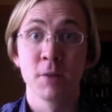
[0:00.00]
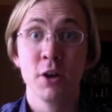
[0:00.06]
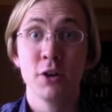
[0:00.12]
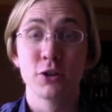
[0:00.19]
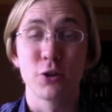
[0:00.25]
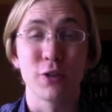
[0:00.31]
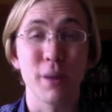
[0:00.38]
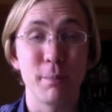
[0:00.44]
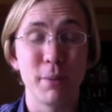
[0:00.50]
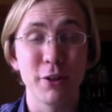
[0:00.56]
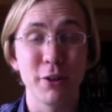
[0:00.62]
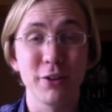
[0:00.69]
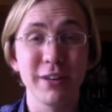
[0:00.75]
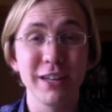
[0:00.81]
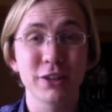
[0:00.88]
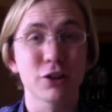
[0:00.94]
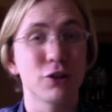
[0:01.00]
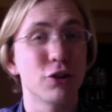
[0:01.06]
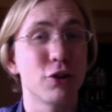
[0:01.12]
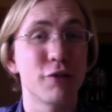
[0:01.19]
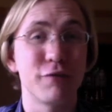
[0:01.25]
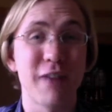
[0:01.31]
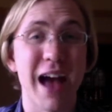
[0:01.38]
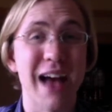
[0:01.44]
So the ability to
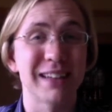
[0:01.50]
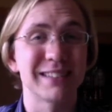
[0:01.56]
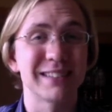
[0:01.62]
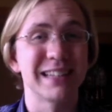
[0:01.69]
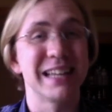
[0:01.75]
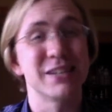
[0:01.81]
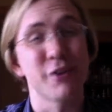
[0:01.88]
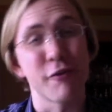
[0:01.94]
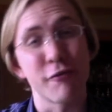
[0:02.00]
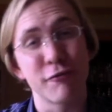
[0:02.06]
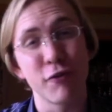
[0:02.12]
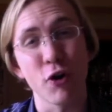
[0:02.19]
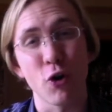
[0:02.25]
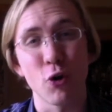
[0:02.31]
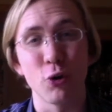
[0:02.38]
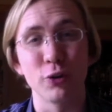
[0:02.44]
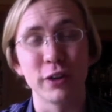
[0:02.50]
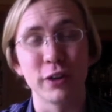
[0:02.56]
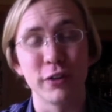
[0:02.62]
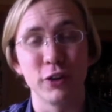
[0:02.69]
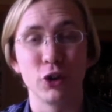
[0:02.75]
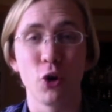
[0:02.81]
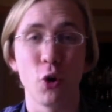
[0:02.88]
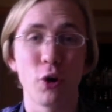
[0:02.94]
learn fast is a foothold in the
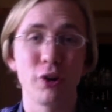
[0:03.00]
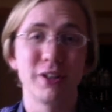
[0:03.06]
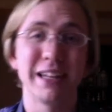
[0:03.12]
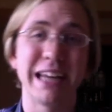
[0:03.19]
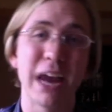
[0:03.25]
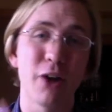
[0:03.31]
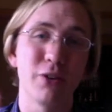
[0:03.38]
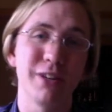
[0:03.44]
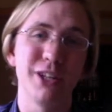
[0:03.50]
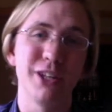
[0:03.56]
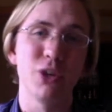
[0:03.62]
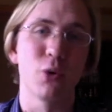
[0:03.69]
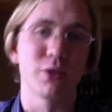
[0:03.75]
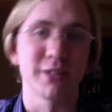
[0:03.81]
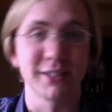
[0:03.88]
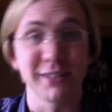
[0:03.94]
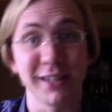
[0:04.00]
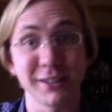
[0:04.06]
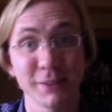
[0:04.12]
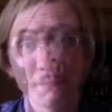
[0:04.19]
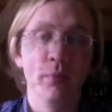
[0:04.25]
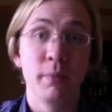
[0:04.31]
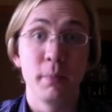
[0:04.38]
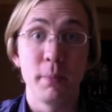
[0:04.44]
door to guarantee your
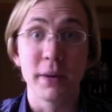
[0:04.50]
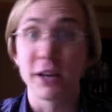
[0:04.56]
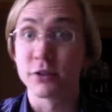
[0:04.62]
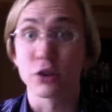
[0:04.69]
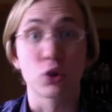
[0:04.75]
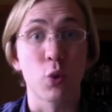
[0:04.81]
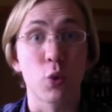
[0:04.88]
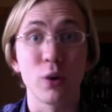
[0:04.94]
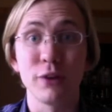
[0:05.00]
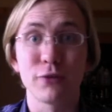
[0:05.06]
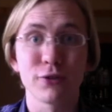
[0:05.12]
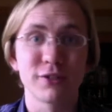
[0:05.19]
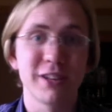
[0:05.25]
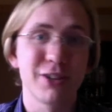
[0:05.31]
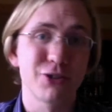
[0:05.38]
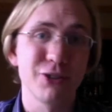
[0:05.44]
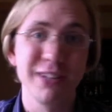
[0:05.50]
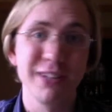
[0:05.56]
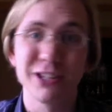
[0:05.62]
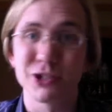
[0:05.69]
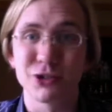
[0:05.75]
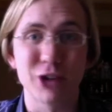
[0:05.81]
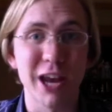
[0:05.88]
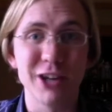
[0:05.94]
success, because the twenty-first century
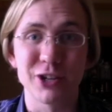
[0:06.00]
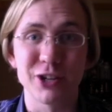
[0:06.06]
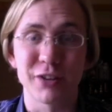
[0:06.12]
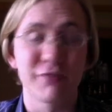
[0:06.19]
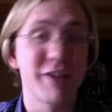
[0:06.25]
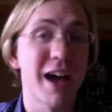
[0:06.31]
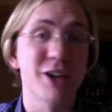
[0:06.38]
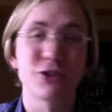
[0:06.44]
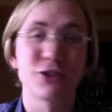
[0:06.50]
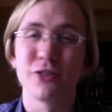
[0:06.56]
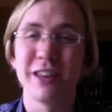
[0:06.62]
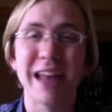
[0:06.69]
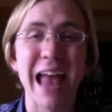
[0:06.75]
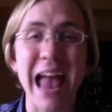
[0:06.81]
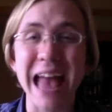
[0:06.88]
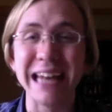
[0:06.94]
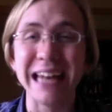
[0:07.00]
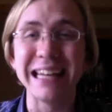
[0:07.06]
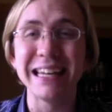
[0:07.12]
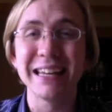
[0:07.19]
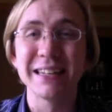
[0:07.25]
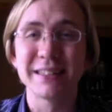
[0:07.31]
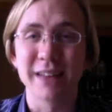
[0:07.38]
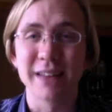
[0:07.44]
is changing faster than
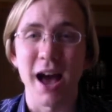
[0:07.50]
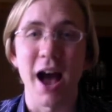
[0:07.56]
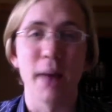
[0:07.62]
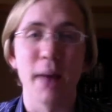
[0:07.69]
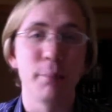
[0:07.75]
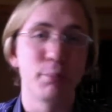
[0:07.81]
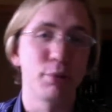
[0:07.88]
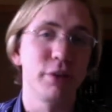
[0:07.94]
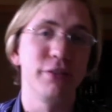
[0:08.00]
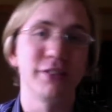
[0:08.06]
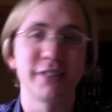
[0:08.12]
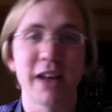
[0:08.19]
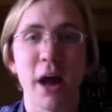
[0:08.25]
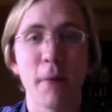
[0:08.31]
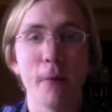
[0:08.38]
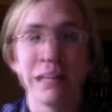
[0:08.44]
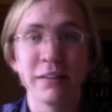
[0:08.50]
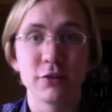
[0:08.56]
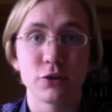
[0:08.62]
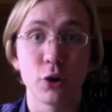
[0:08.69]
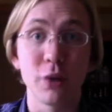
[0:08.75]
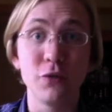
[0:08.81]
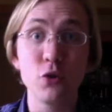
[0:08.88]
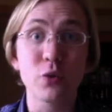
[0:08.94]
any time previous to now.
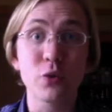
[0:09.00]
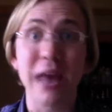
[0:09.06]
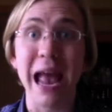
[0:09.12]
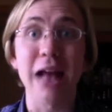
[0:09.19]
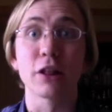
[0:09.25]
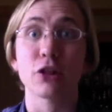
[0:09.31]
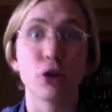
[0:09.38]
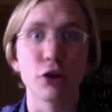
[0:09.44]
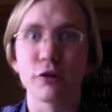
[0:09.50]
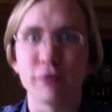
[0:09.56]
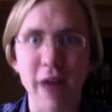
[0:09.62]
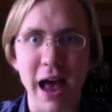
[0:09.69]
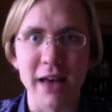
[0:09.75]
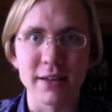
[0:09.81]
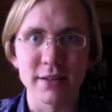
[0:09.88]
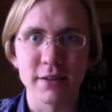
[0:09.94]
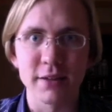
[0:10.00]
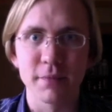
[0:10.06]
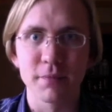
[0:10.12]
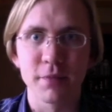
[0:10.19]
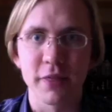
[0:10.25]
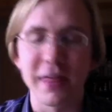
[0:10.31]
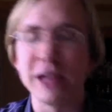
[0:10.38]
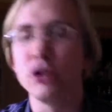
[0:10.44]
So if you can't learn fast,
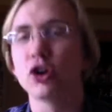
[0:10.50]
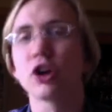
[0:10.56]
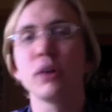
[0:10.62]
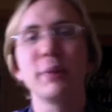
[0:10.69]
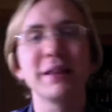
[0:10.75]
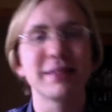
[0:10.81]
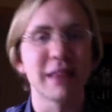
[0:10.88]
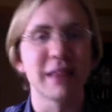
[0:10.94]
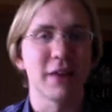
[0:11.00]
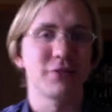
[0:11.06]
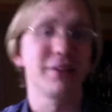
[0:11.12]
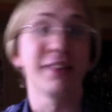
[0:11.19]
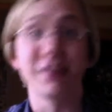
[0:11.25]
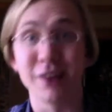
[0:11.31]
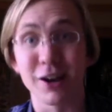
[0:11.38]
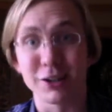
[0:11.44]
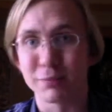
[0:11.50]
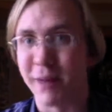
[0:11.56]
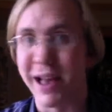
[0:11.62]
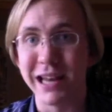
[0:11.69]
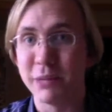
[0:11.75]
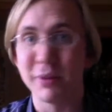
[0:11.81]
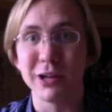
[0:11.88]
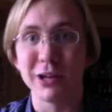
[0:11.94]
then you're going to be left in the dust by
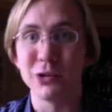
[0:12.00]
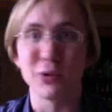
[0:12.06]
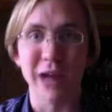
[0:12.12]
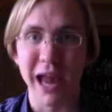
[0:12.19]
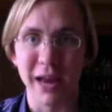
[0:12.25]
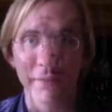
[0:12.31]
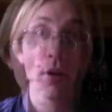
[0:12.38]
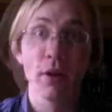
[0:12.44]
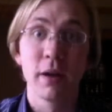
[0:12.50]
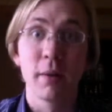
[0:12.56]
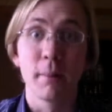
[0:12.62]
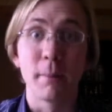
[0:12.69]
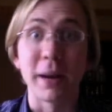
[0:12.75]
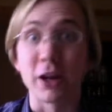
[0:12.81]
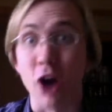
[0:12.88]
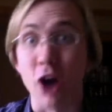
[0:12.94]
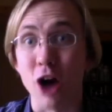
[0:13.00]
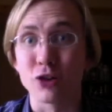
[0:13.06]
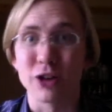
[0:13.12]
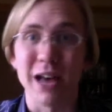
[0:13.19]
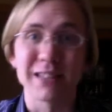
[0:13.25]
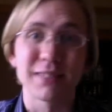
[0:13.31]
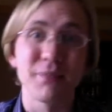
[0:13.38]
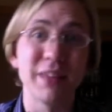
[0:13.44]
anybody who can. By
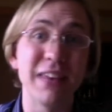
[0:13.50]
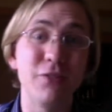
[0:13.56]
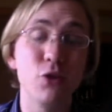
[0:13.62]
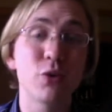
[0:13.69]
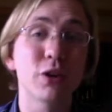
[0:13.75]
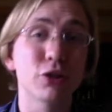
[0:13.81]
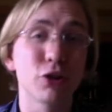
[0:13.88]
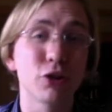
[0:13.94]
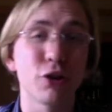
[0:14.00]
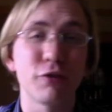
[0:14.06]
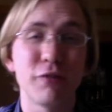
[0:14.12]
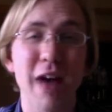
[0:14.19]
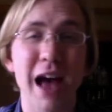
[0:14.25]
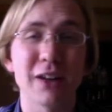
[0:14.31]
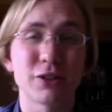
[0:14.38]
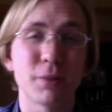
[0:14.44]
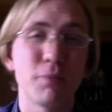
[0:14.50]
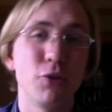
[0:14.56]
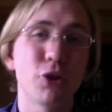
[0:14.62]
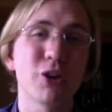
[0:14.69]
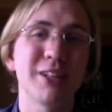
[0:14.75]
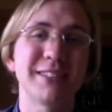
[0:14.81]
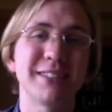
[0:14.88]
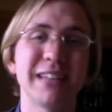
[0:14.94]
contrast, if you can learn fast, you're
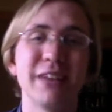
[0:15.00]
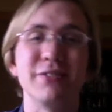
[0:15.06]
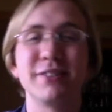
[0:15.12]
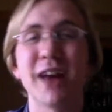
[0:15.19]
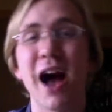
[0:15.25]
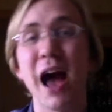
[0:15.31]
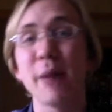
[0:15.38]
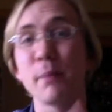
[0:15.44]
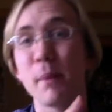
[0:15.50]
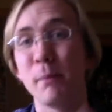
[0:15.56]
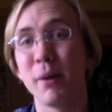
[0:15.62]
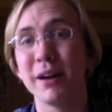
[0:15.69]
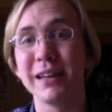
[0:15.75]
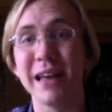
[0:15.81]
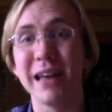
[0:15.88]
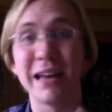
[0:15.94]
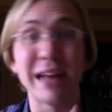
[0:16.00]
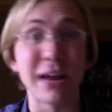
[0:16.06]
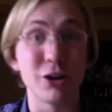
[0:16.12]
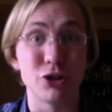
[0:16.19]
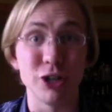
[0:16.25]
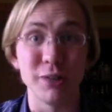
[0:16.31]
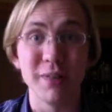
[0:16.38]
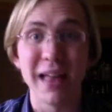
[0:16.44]
going to save time, money, and
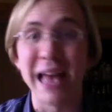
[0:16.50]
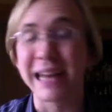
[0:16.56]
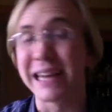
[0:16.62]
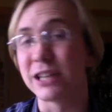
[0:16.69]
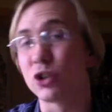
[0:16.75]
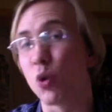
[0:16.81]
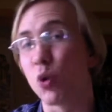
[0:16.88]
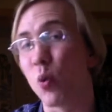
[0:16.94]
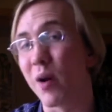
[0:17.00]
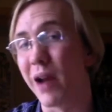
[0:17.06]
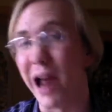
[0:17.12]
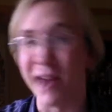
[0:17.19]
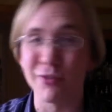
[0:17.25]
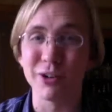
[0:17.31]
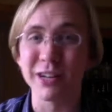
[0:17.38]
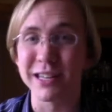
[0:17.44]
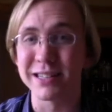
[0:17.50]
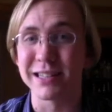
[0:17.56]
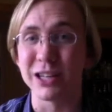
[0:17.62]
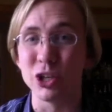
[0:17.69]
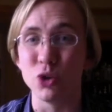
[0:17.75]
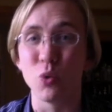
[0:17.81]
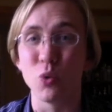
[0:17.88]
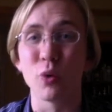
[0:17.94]
energy and get to wherever it is
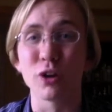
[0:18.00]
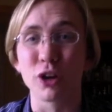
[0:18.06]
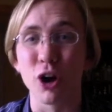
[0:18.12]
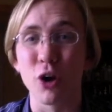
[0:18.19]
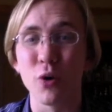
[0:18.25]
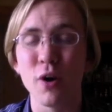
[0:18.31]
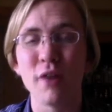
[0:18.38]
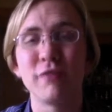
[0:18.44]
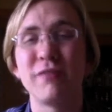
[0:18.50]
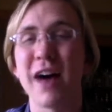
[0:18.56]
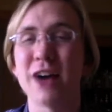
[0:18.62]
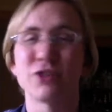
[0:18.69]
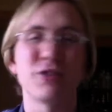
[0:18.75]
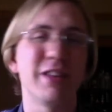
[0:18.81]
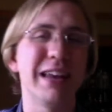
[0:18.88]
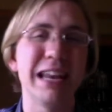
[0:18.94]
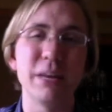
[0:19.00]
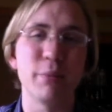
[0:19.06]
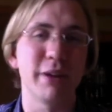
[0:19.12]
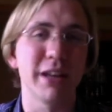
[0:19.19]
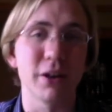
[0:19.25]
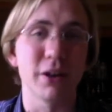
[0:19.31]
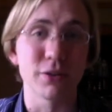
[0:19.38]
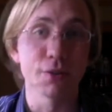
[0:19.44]
that you want to go faster than
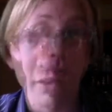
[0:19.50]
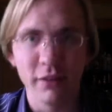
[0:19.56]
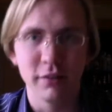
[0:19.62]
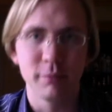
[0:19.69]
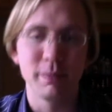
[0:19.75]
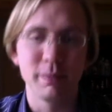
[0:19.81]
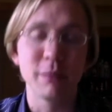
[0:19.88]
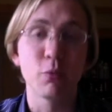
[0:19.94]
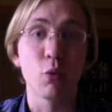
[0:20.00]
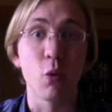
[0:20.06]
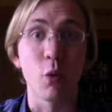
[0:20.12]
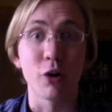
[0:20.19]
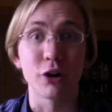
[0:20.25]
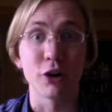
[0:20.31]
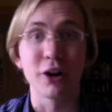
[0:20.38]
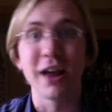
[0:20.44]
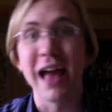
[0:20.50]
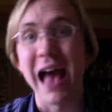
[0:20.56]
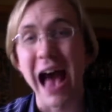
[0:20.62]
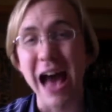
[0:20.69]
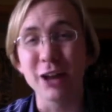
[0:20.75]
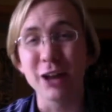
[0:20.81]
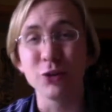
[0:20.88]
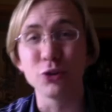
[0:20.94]
anybody else. People will wonder, how
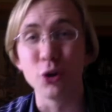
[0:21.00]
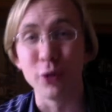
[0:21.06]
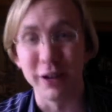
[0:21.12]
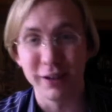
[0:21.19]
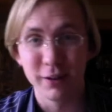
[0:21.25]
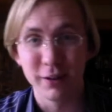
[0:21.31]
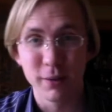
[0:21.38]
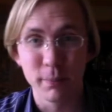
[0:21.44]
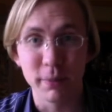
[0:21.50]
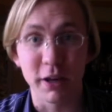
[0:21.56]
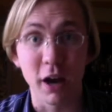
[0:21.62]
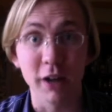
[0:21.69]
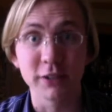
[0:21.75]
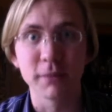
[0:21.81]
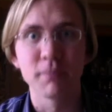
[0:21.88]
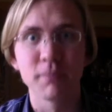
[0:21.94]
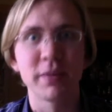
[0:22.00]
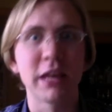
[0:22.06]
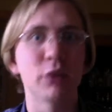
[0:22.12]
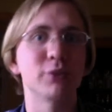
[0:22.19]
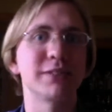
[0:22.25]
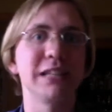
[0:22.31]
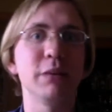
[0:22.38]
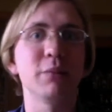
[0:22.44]
do you do it? Because it'll
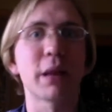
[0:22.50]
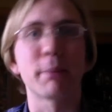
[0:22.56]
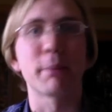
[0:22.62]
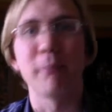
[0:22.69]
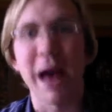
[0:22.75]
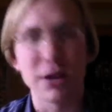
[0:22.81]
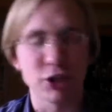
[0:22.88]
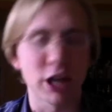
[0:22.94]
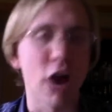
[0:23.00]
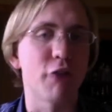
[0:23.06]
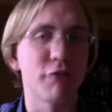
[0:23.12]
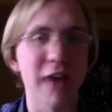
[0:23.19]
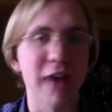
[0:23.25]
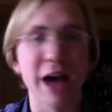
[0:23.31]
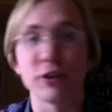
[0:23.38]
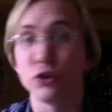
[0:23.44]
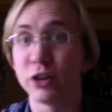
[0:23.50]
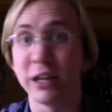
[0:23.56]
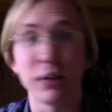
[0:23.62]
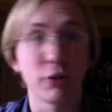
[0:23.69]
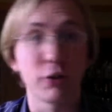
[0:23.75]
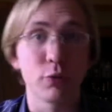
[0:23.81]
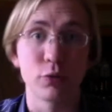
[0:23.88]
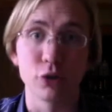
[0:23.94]
seem like magic how fast you're getting to
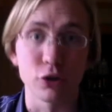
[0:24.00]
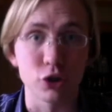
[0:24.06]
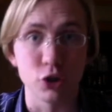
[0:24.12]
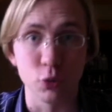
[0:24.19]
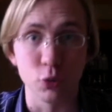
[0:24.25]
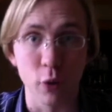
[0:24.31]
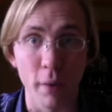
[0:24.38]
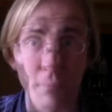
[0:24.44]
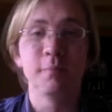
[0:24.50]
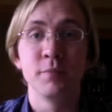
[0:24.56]
the results that you want.